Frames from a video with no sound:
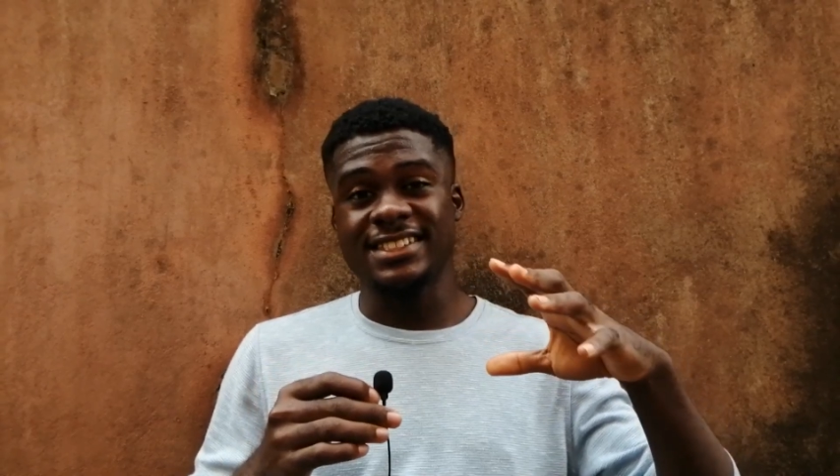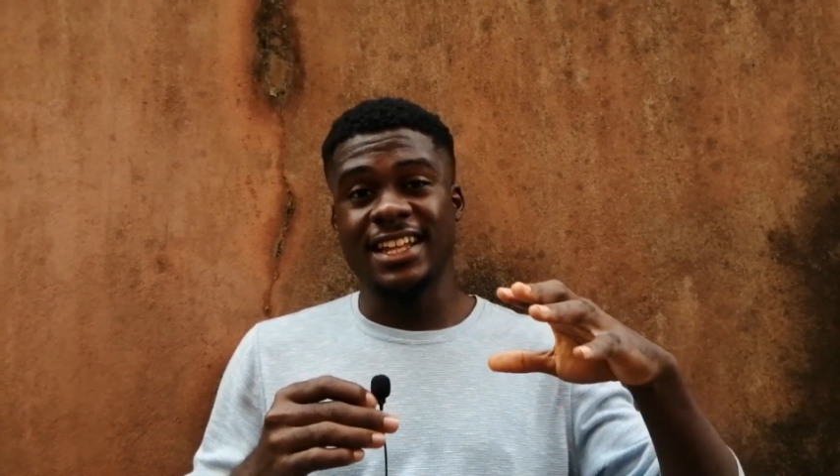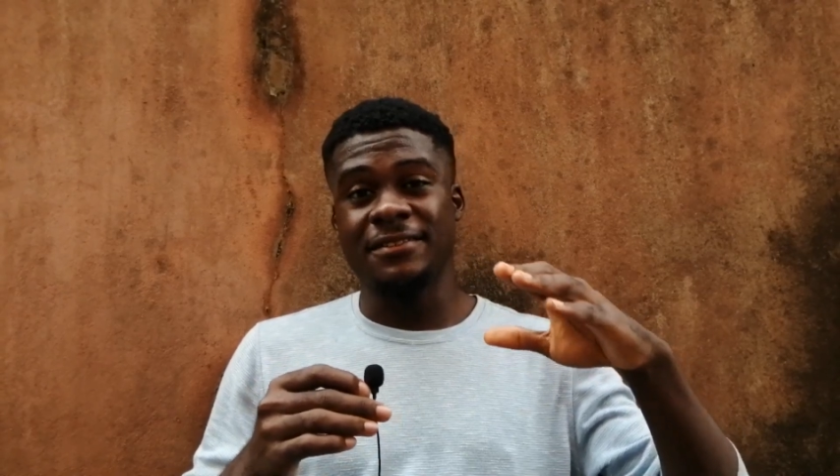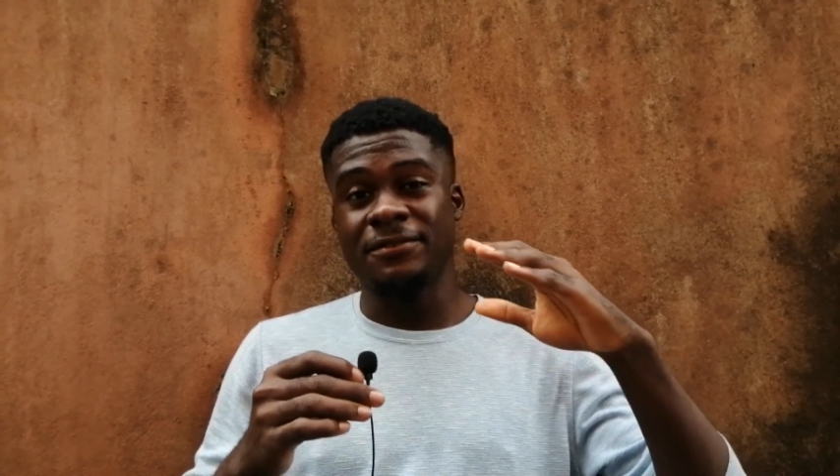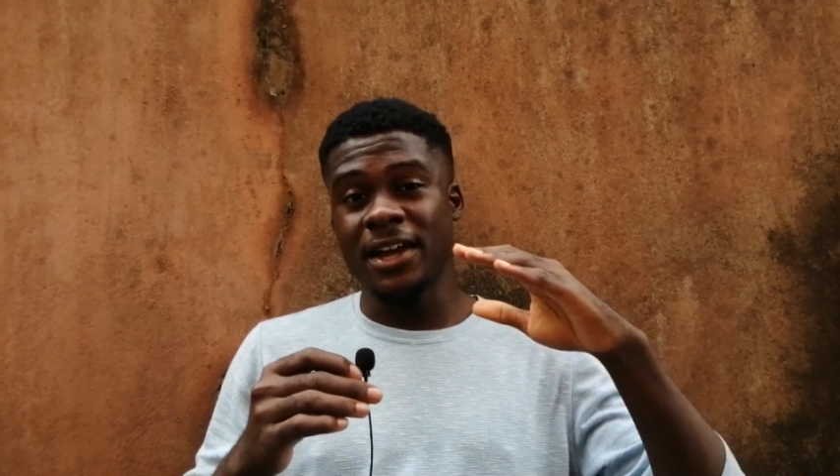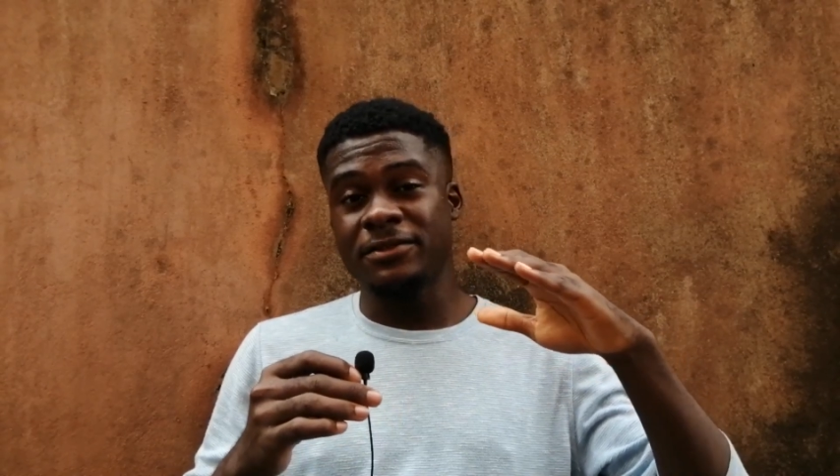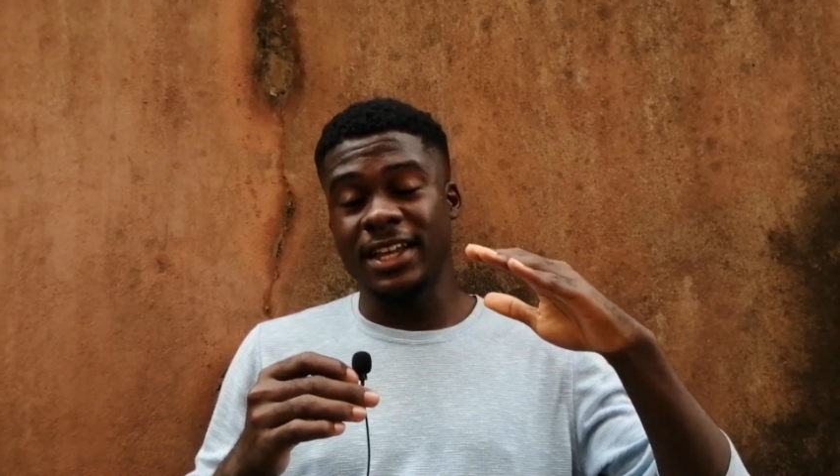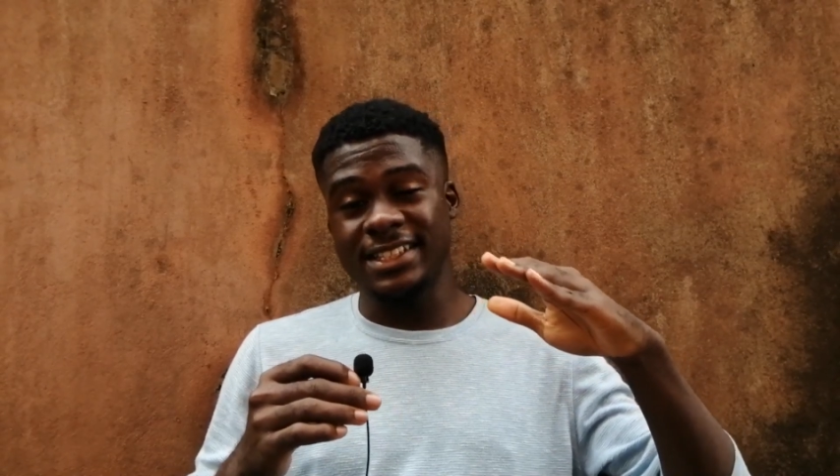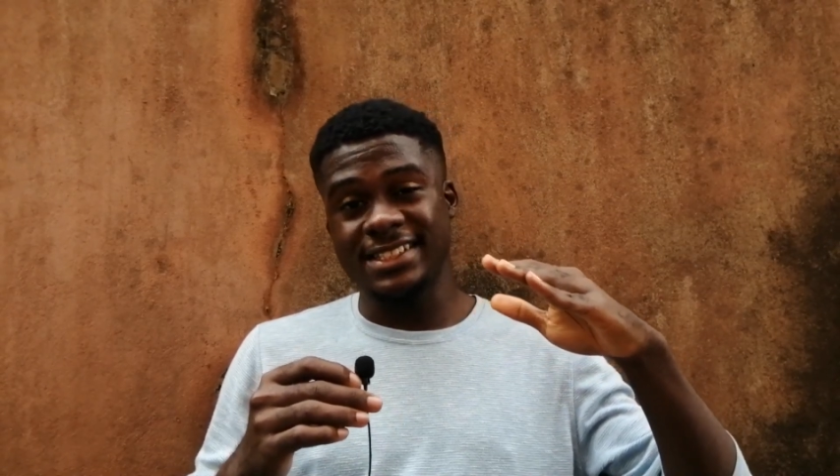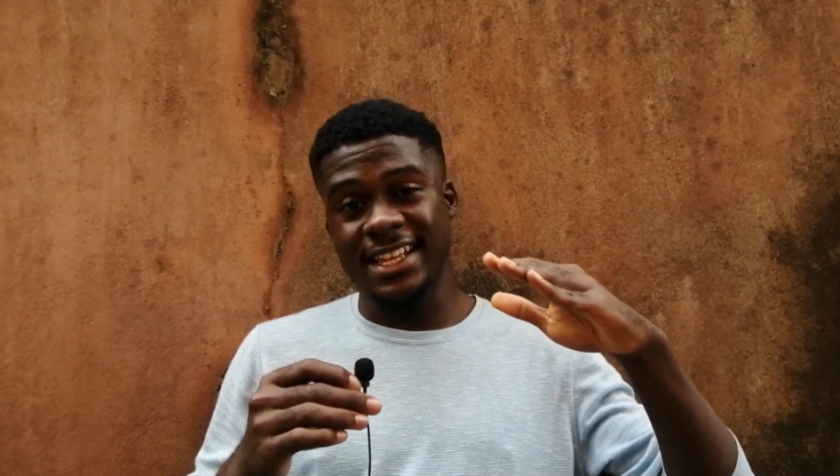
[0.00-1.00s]
that the
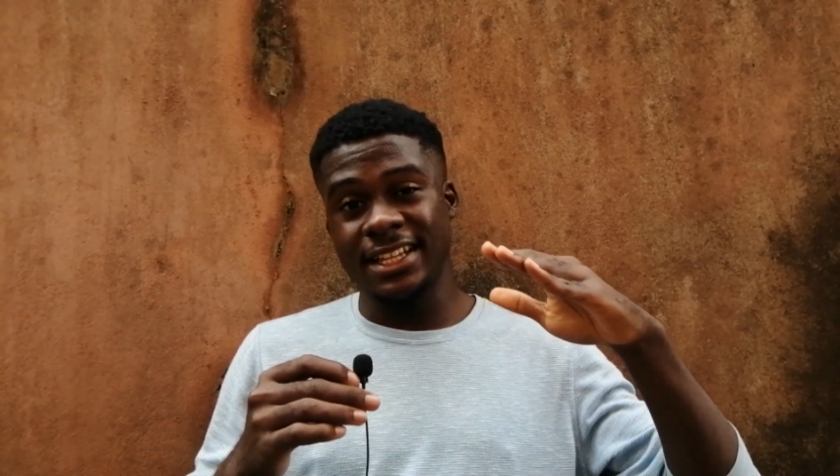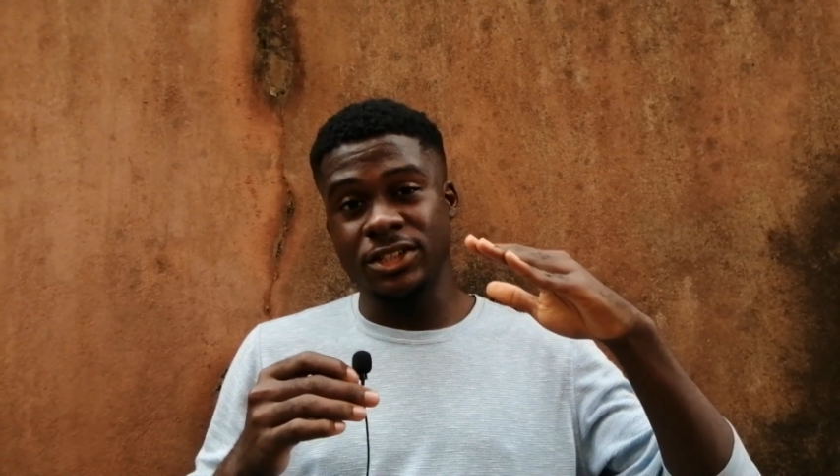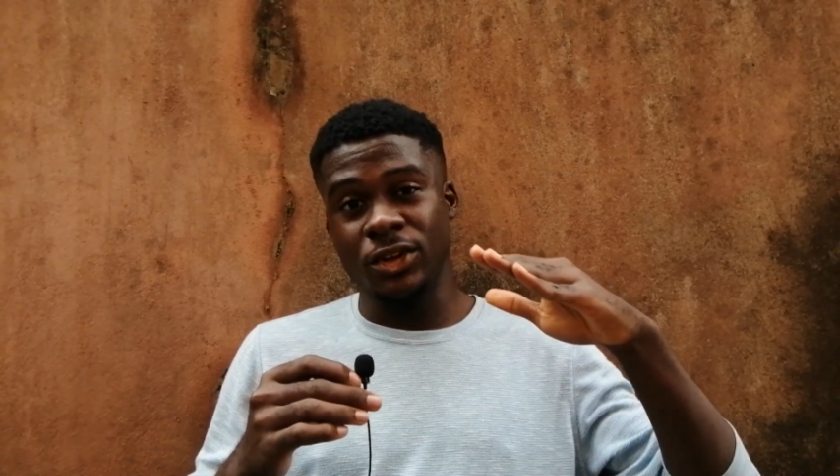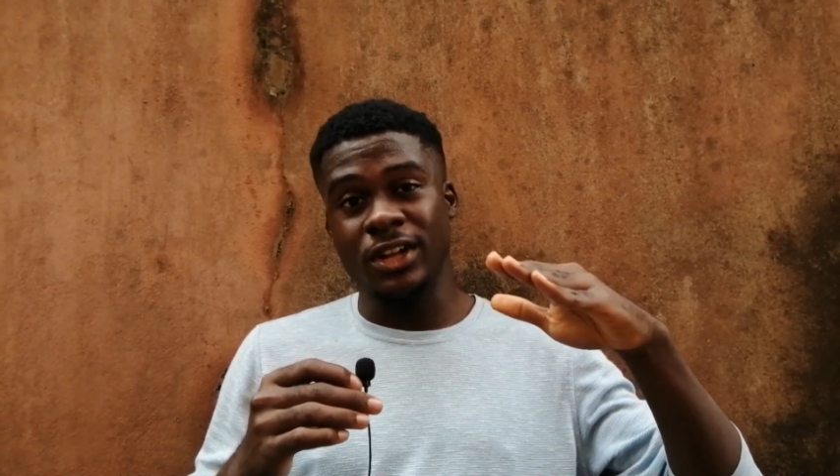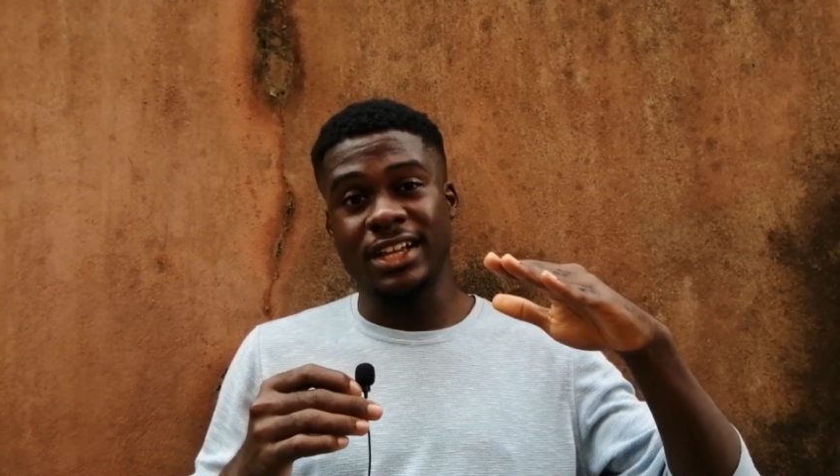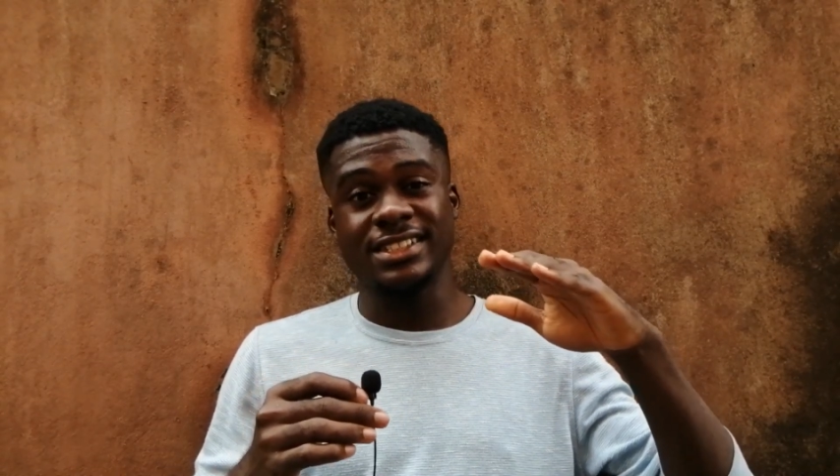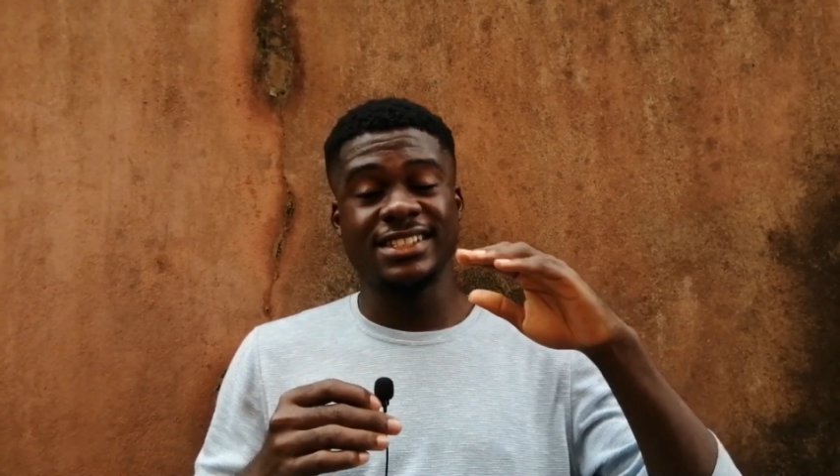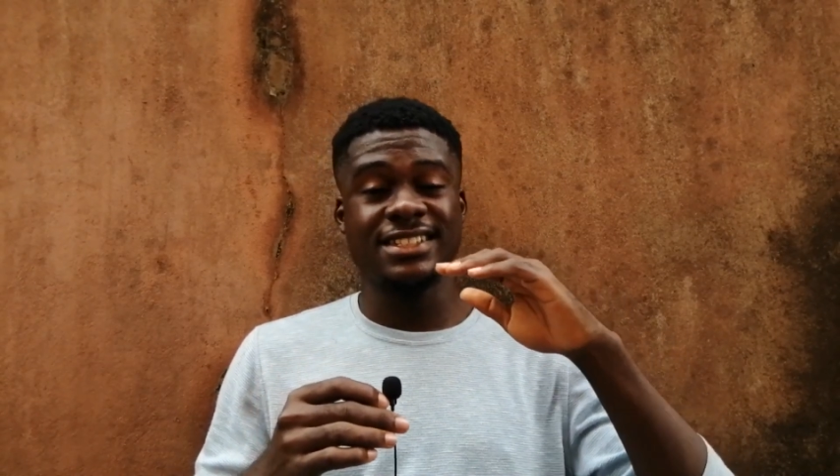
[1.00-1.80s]
$599